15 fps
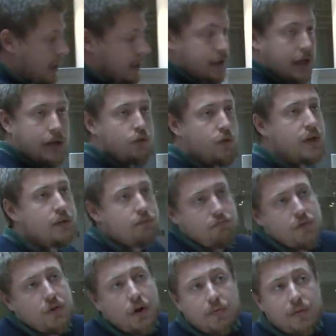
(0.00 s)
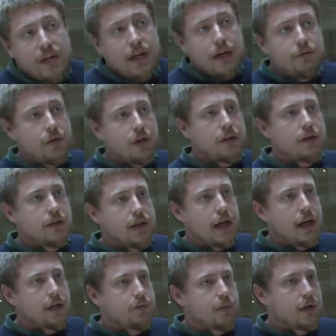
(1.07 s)
And then we normally have already the
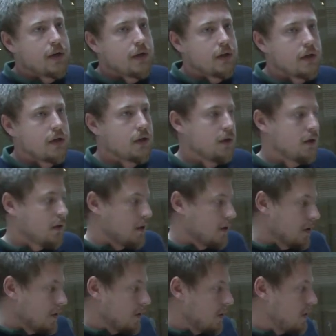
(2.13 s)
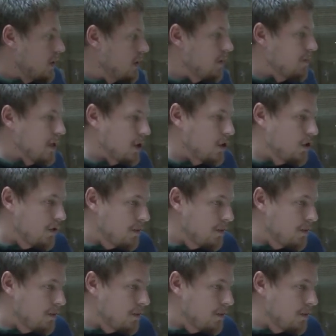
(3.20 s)
ice pack in the mission.